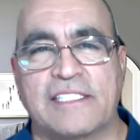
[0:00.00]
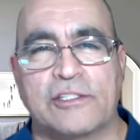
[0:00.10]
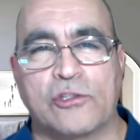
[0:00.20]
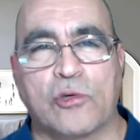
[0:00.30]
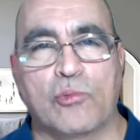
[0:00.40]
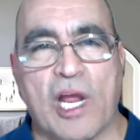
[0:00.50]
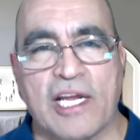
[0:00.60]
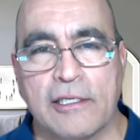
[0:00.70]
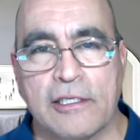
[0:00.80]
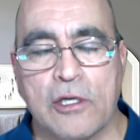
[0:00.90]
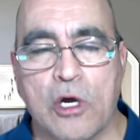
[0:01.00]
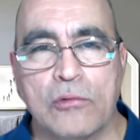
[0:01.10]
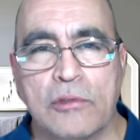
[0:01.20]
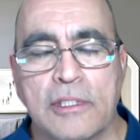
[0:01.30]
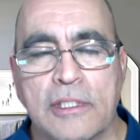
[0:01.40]
into a regular
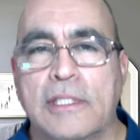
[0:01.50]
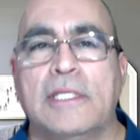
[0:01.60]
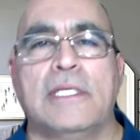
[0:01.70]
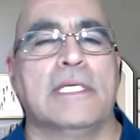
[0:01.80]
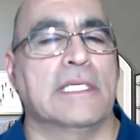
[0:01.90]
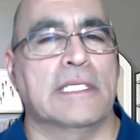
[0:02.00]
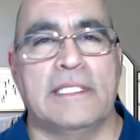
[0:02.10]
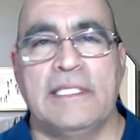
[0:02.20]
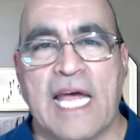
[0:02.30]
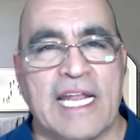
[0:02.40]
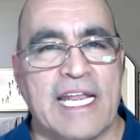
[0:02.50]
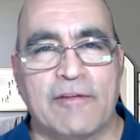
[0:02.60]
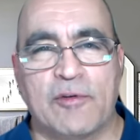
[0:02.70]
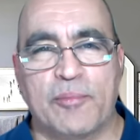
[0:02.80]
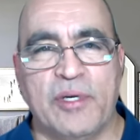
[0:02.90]
loan, not have
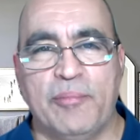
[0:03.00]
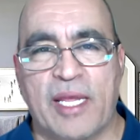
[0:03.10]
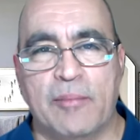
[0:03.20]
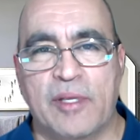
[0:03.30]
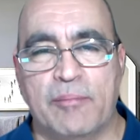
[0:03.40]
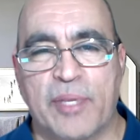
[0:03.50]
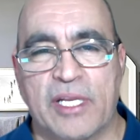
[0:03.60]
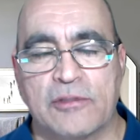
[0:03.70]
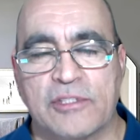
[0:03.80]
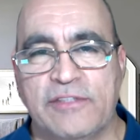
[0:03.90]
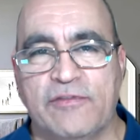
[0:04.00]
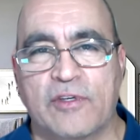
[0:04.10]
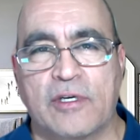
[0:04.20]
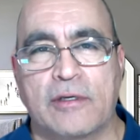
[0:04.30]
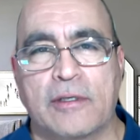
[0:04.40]
a prepayment penalty
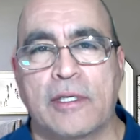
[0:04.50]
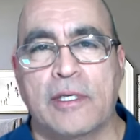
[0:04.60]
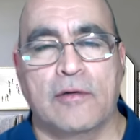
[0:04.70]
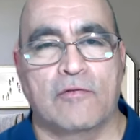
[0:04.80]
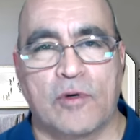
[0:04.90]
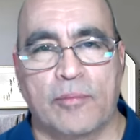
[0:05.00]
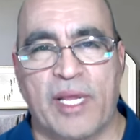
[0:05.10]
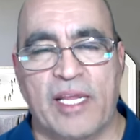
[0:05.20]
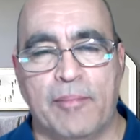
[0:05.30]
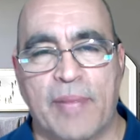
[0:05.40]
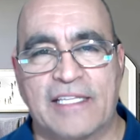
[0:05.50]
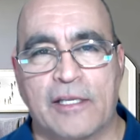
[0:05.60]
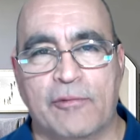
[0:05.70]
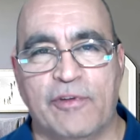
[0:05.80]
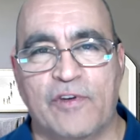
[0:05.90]
for paying back the
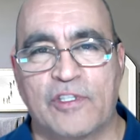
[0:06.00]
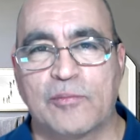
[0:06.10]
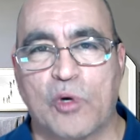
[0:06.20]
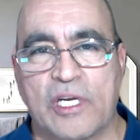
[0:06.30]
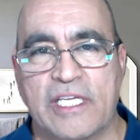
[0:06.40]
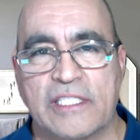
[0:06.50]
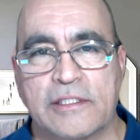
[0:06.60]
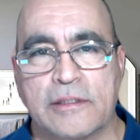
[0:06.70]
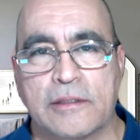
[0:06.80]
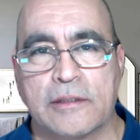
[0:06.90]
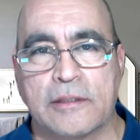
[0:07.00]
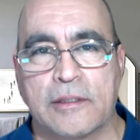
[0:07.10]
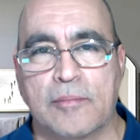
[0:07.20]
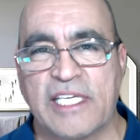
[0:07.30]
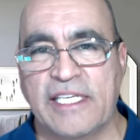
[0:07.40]
reverse mortgage
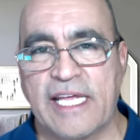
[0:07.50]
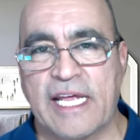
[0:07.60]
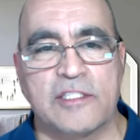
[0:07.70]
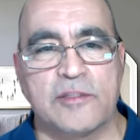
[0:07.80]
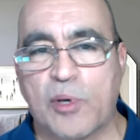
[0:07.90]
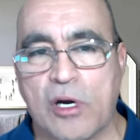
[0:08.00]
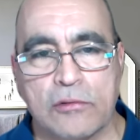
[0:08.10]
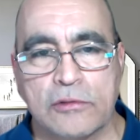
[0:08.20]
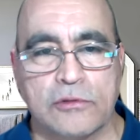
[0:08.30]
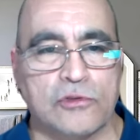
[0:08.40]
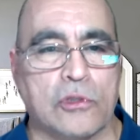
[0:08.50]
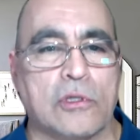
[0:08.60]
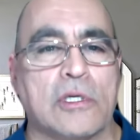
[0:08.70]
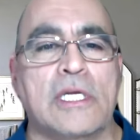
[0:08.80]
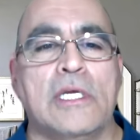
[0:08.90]
money that is borrowed.
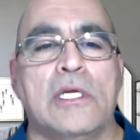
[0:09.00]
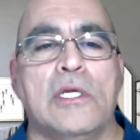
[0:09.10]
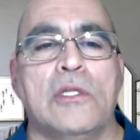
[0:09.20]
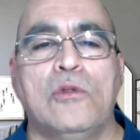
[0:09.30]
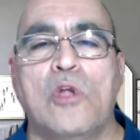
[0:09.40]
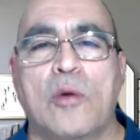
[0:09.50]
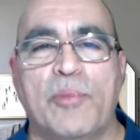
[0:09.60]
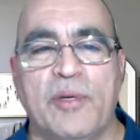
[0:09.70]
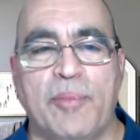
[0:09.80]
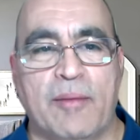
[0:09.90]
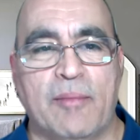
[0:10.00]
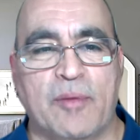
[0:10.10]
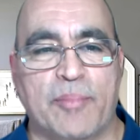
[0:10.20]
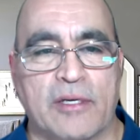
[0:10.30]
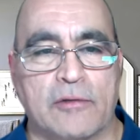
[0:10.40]
So no
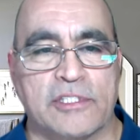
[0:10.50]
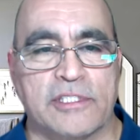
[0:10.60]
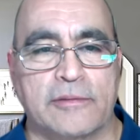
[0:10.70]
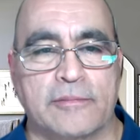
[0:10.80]
prepayment penalty.